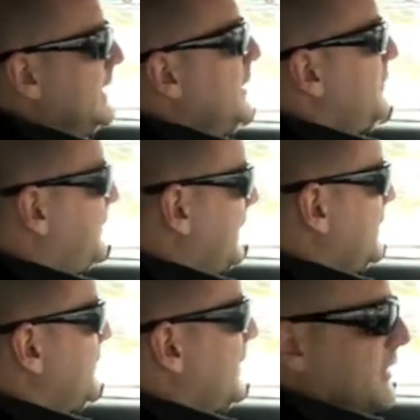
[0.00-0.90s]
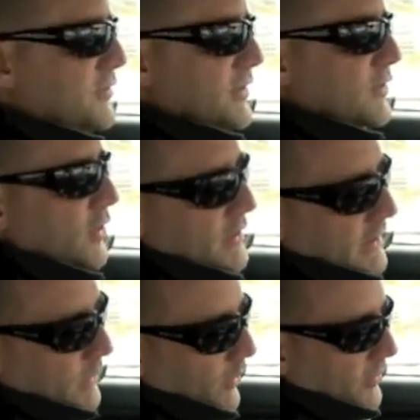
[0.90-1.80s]
Fit and finish is good.
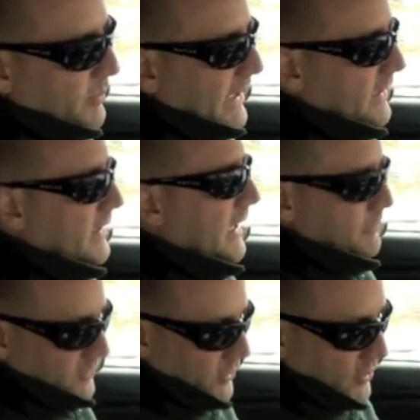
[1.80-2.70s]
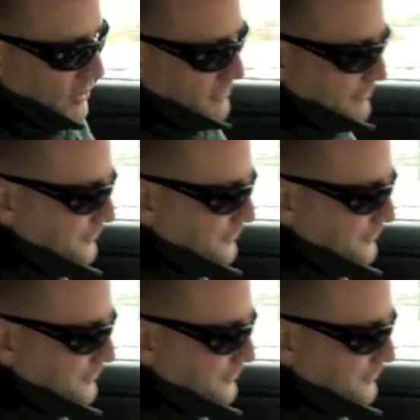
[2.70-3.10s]
All the panel gaps are good.